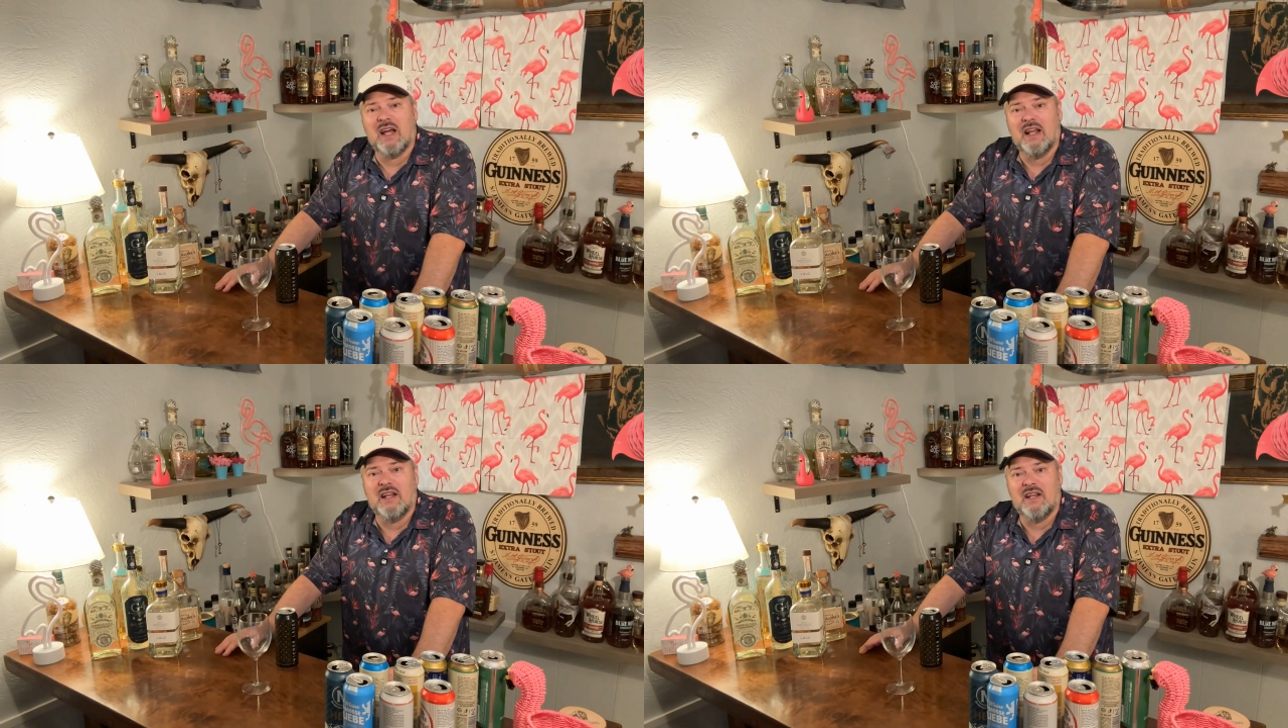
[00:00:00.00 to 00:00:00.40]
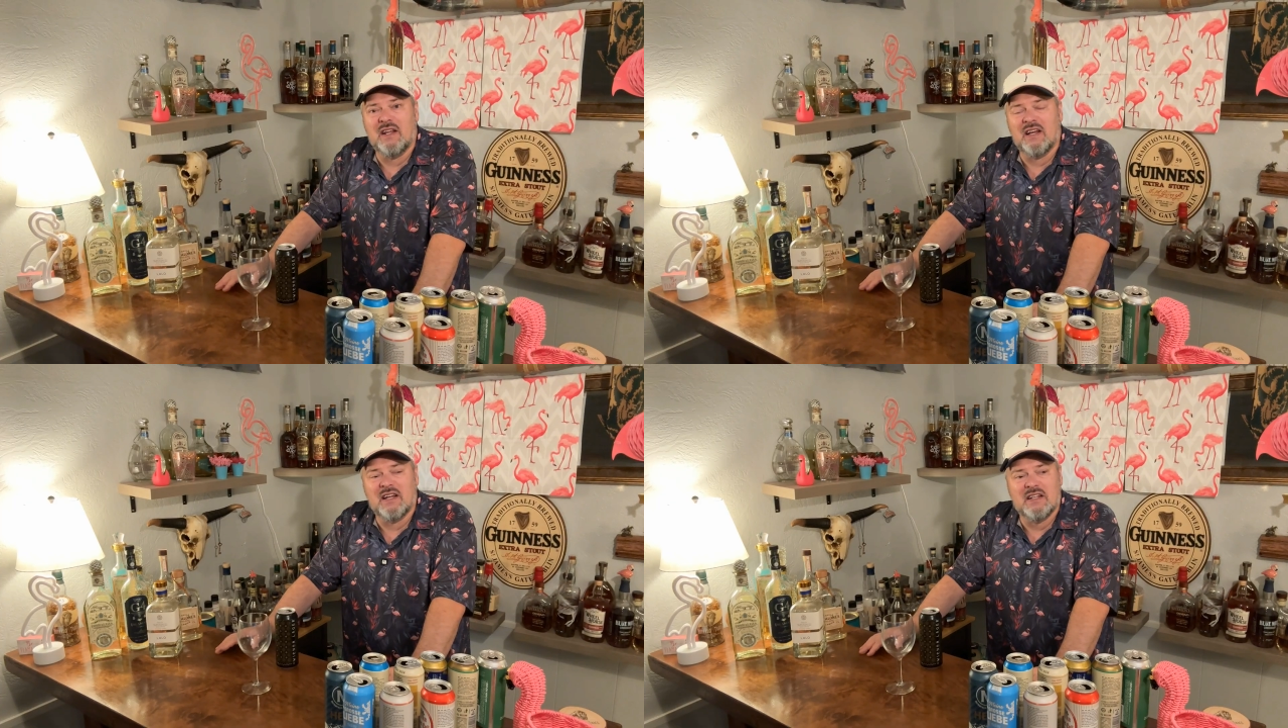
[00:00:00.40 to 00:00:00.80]
and
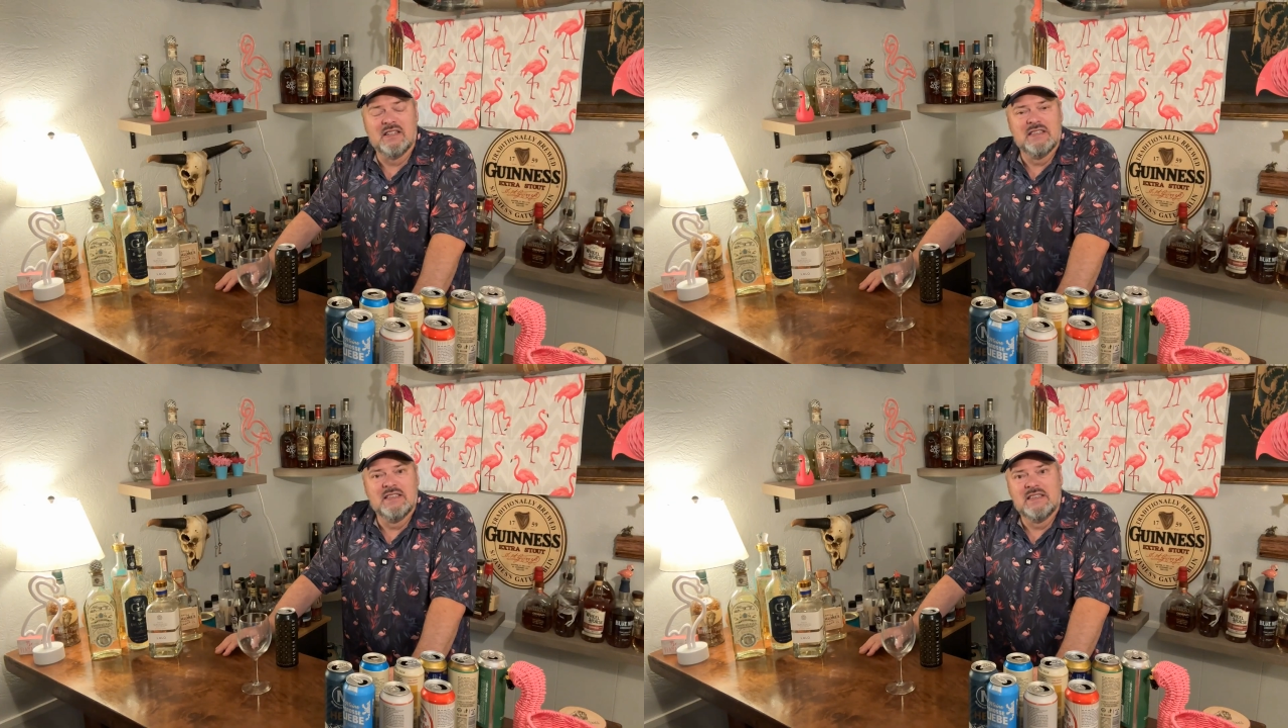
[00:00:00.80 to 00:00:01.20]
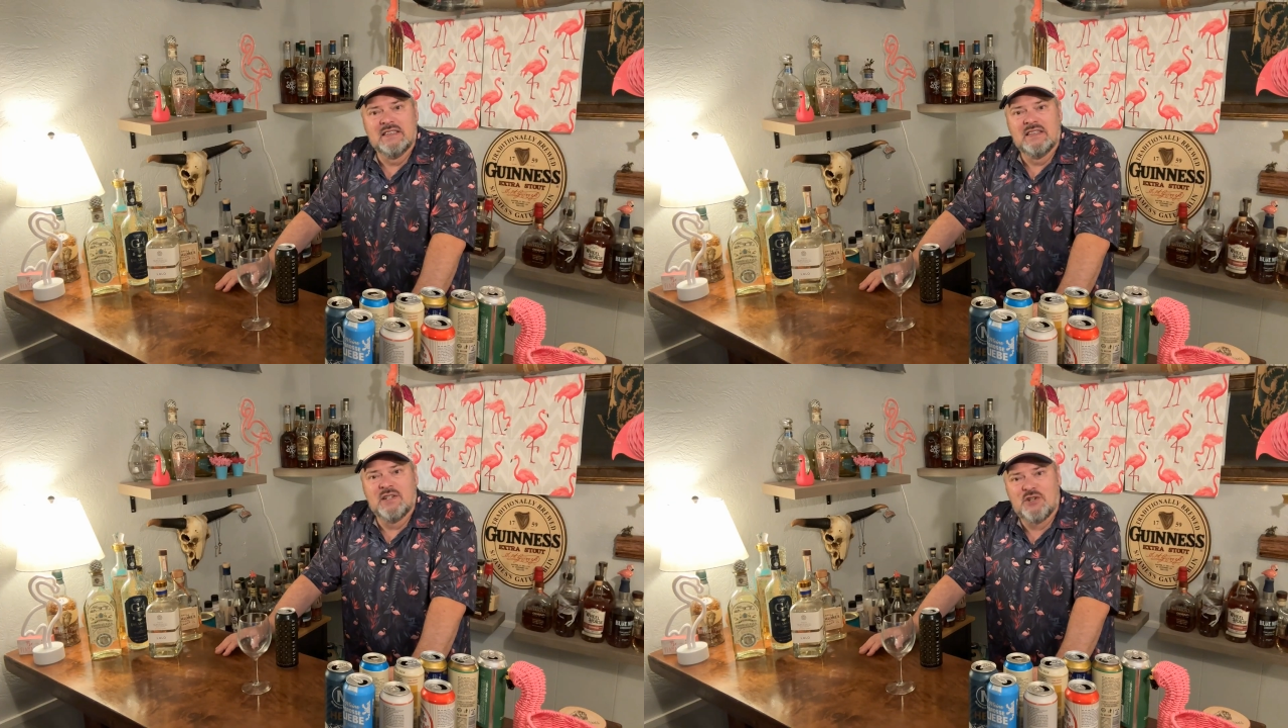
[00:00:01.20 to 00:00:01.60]
uh,
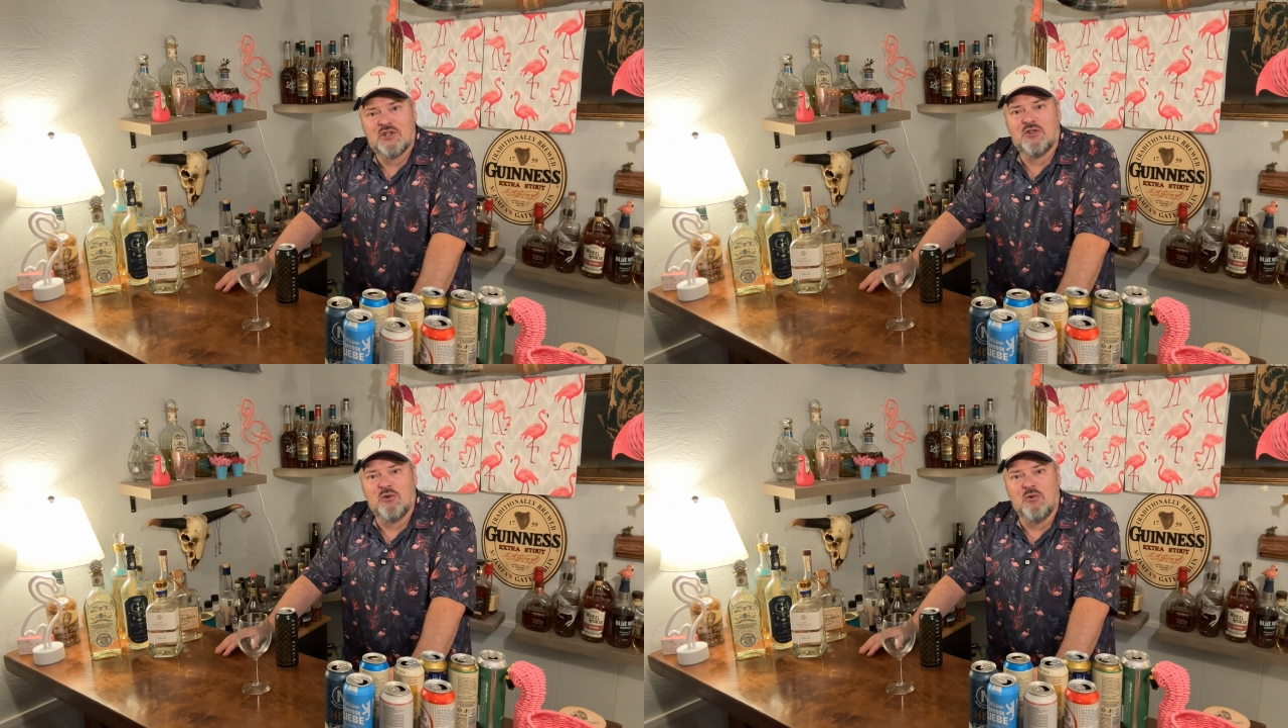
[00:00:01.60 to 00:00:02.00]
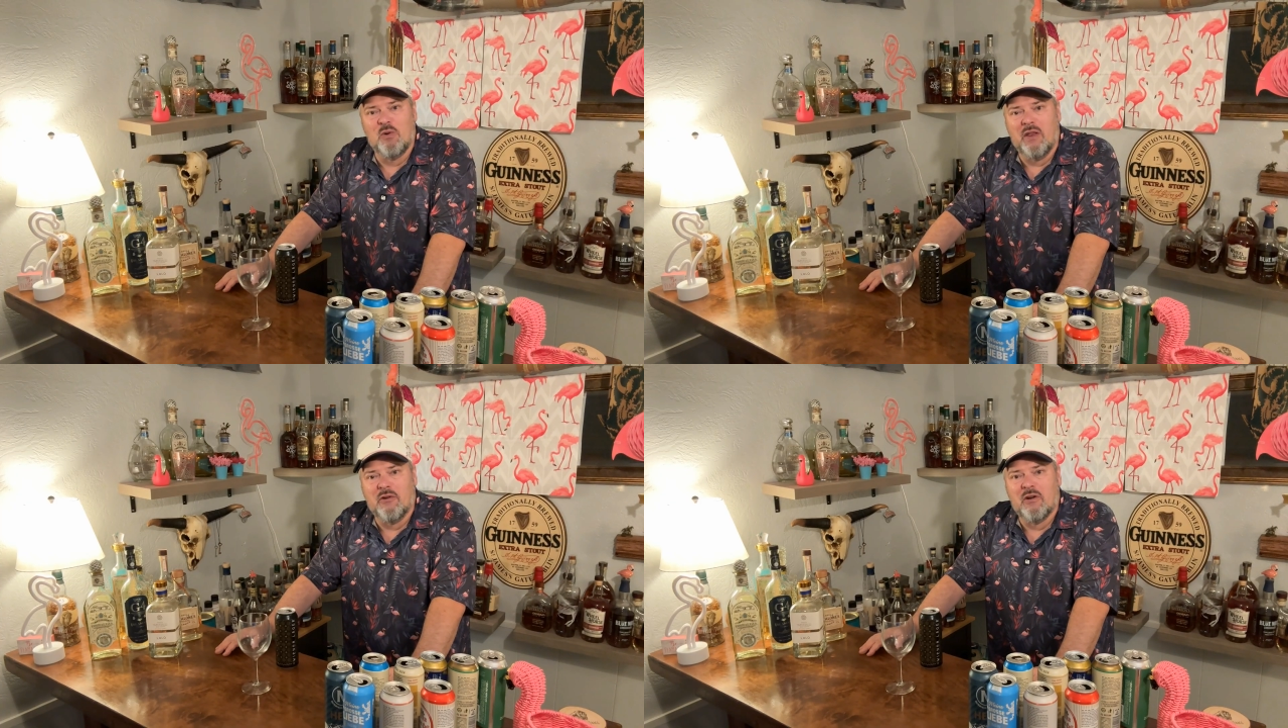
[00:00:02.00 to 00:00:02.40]
stew
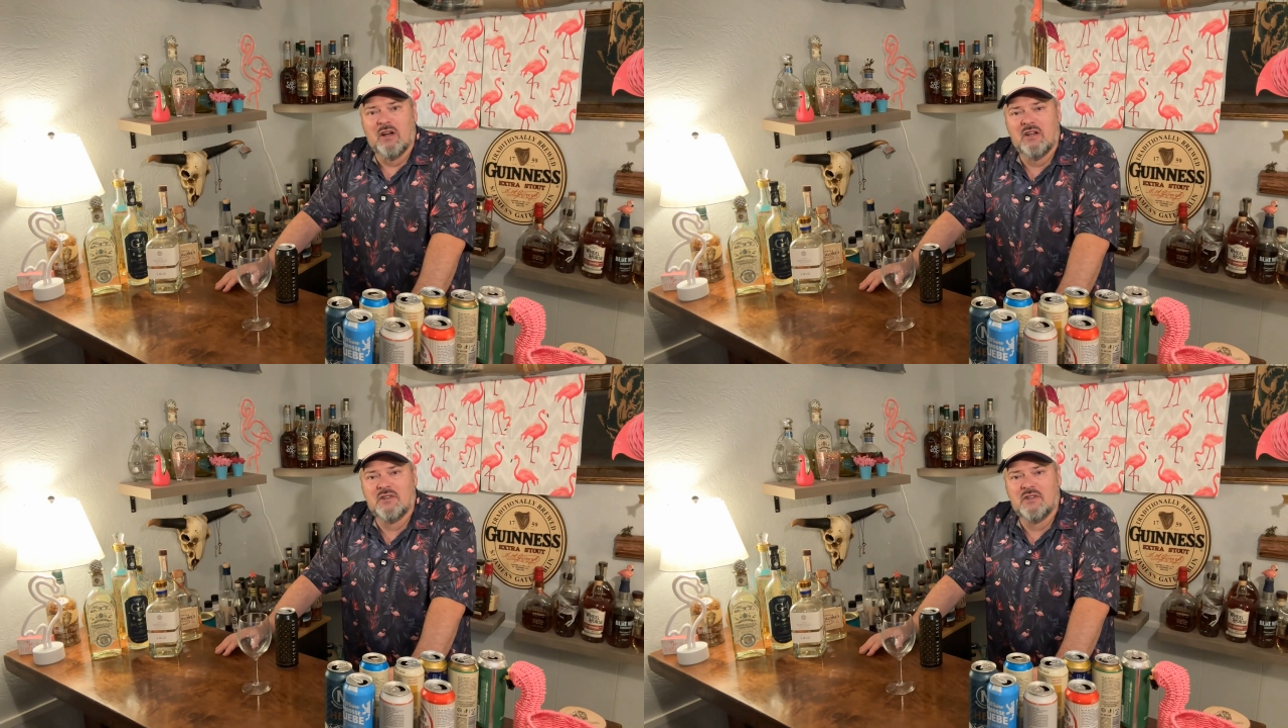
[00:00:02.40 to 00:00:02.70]
weather.